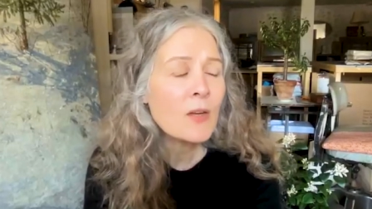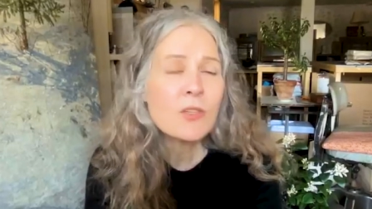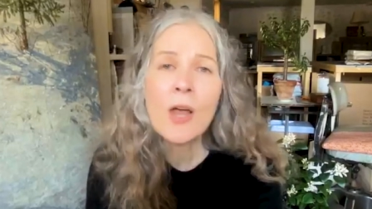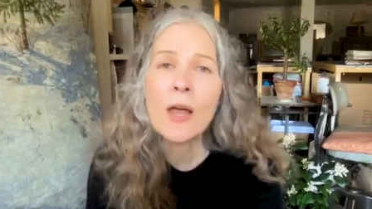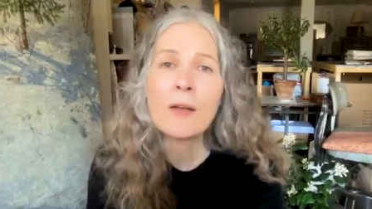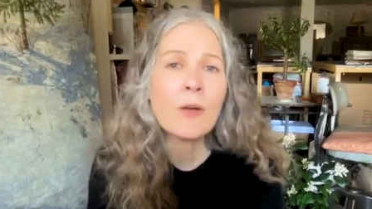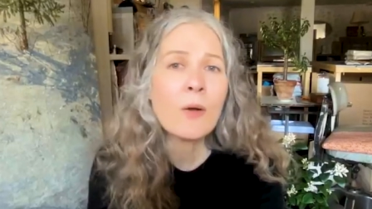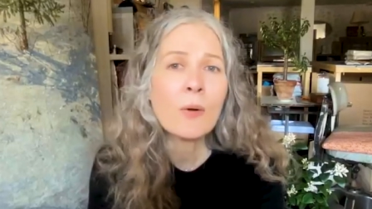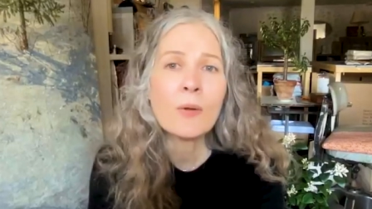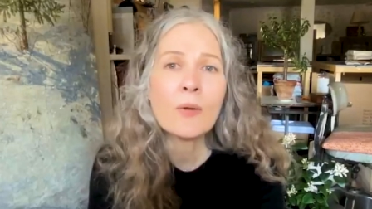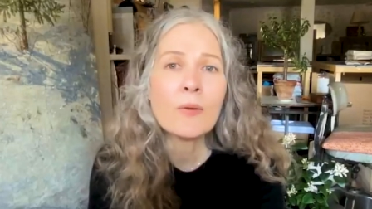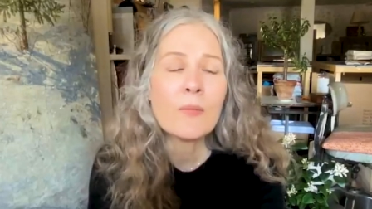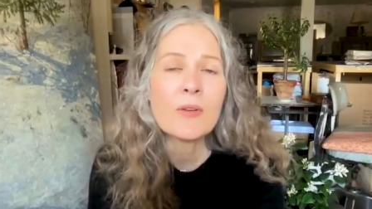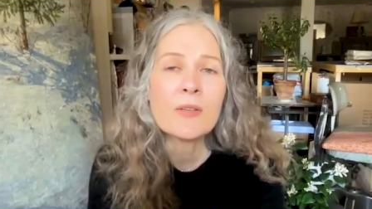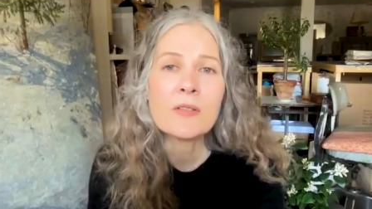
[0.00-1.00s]
John
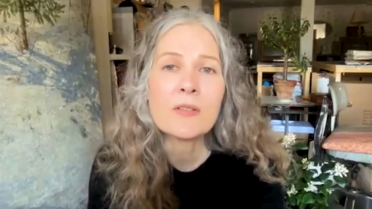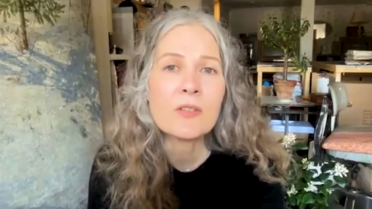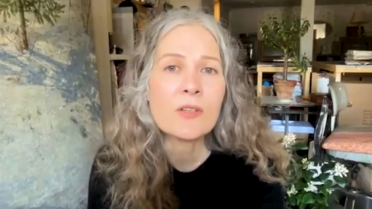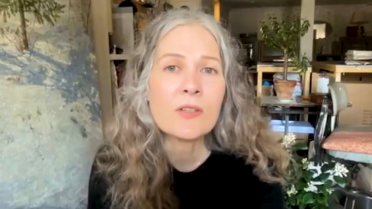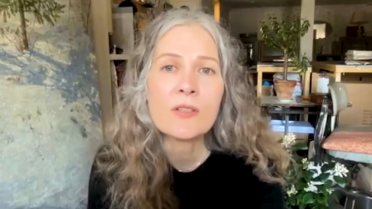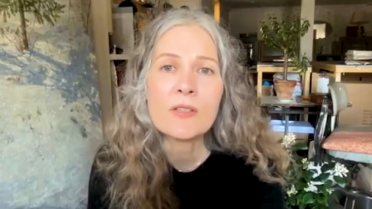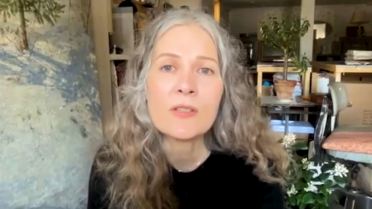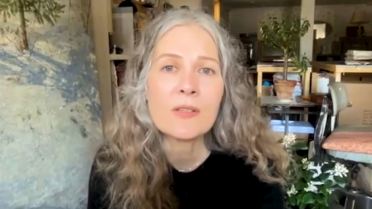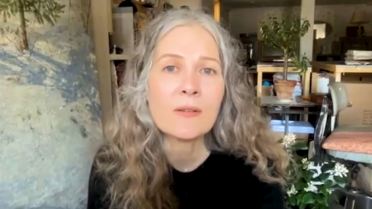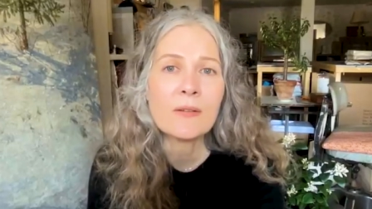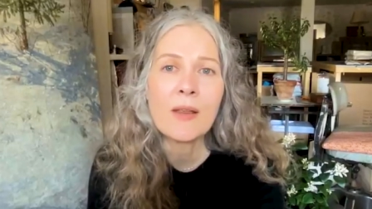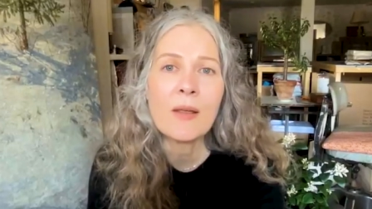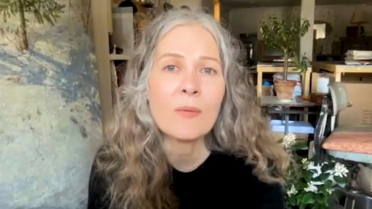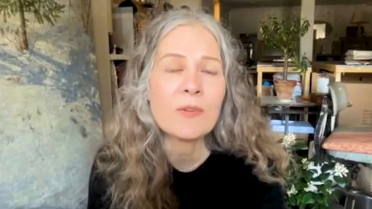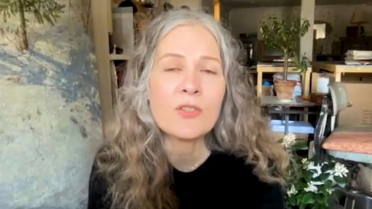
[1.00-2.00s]
Colt was just,
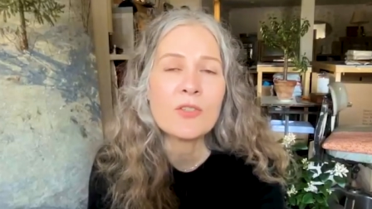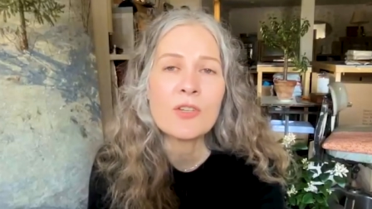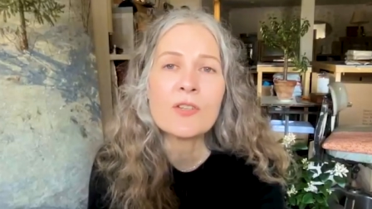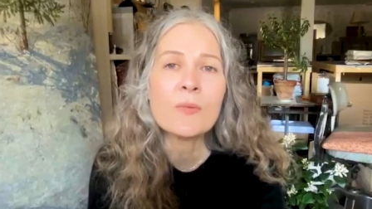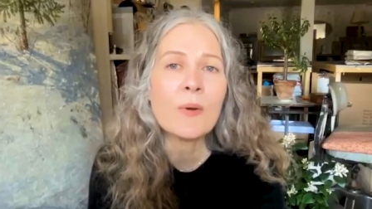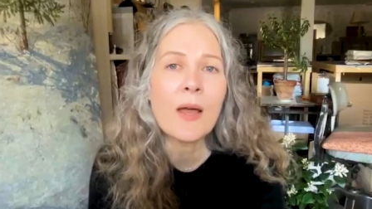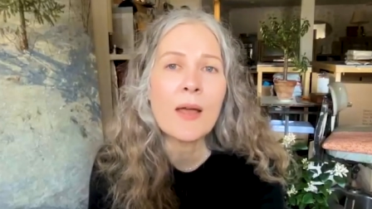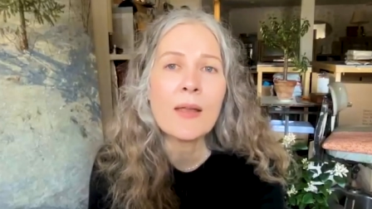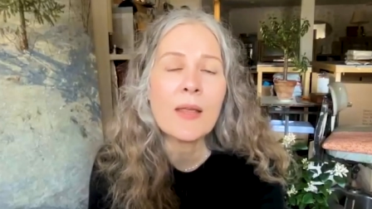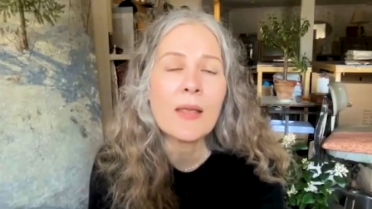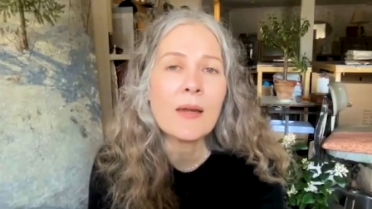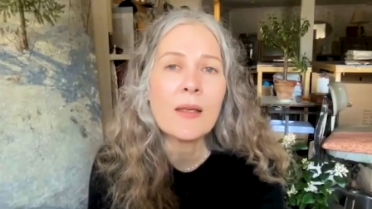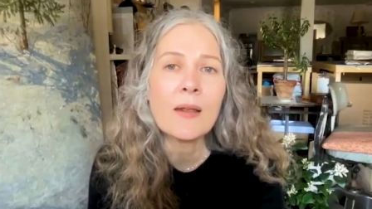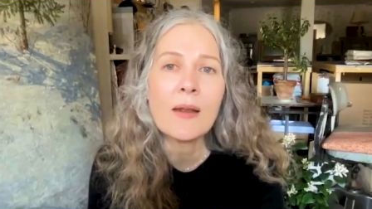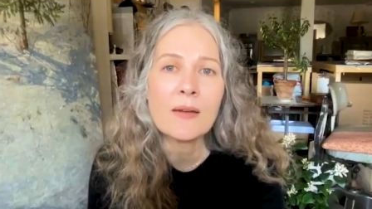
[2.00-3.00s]
he was just what I
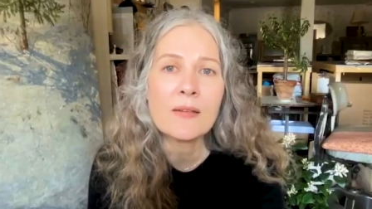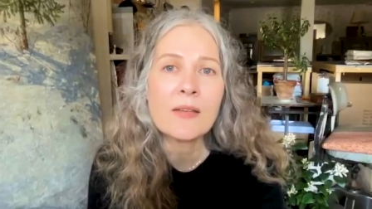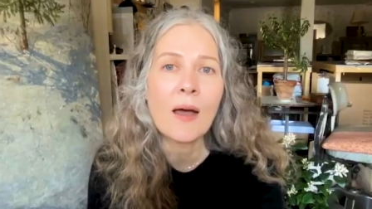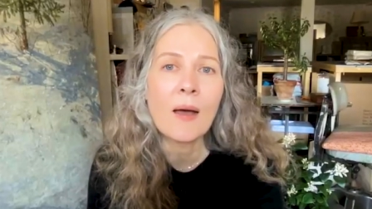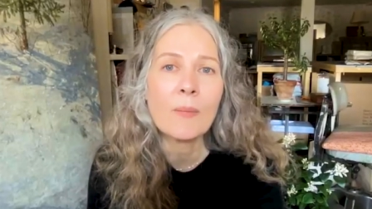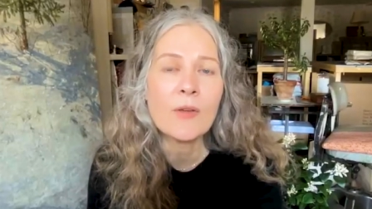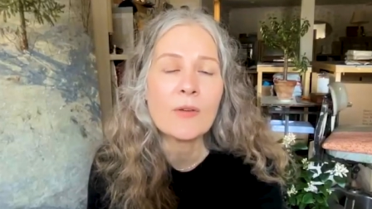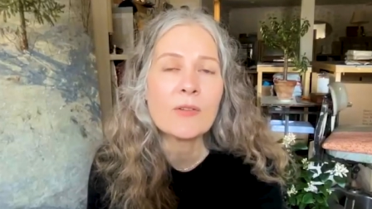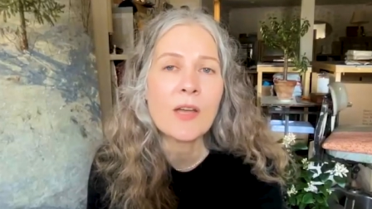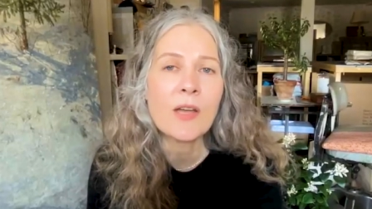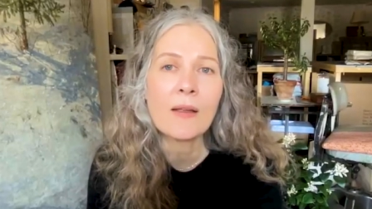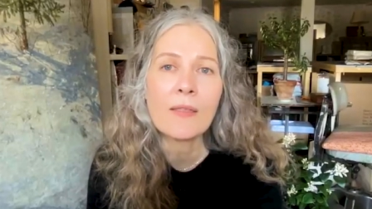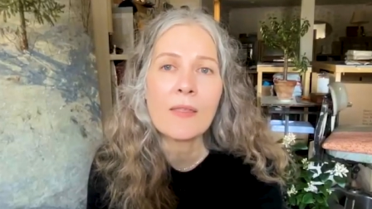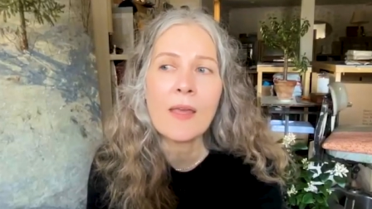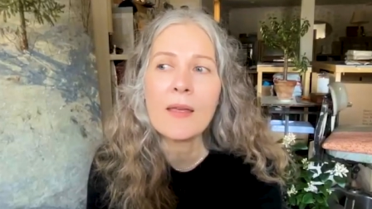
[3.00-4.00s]
needed, and Tom
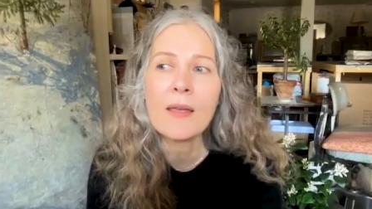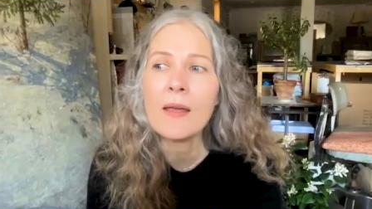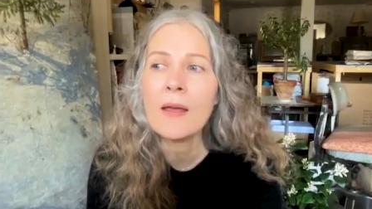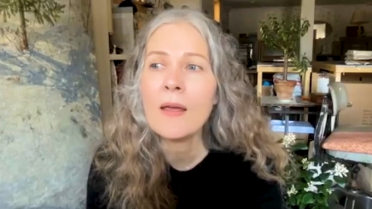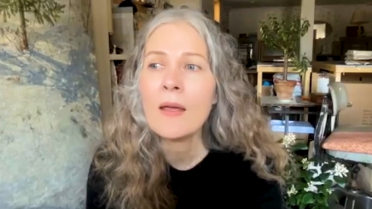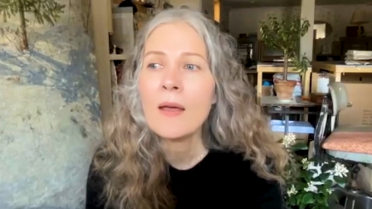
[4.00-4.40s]
Uttech. They,